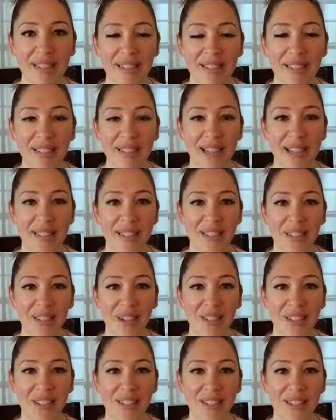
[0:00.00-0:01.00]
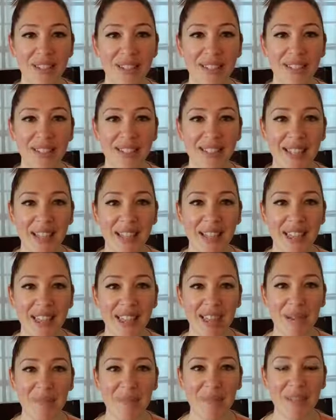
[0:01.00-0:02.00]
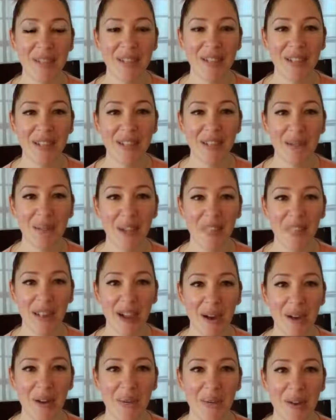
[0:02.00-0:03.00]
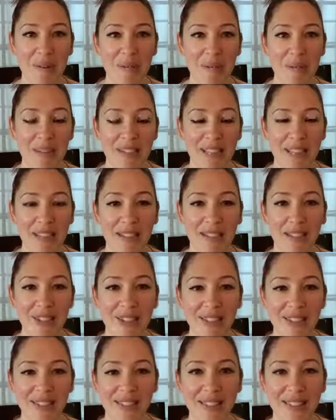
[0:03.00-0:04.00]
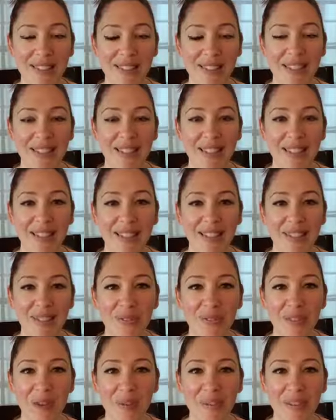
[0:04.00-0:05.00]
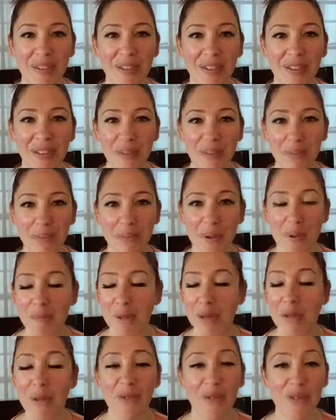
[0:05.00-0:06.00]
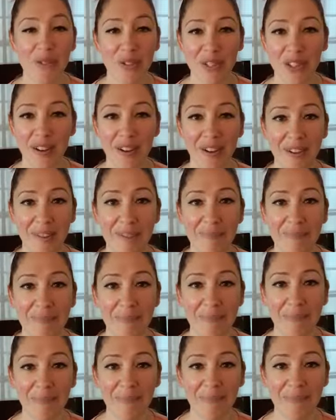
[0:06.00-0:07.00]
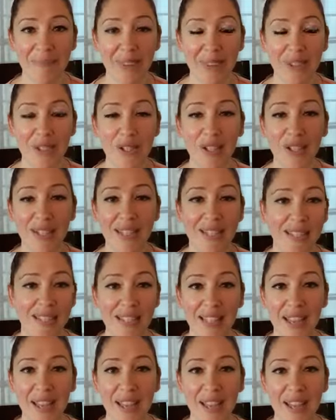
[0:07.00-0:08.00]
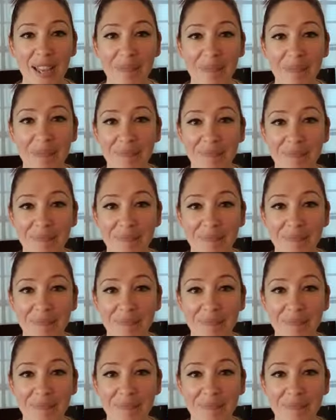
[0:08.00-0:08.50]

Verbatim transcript: Yes, Sonia, just as I am, without one plea. She's from a beautiful song, Just as I Am.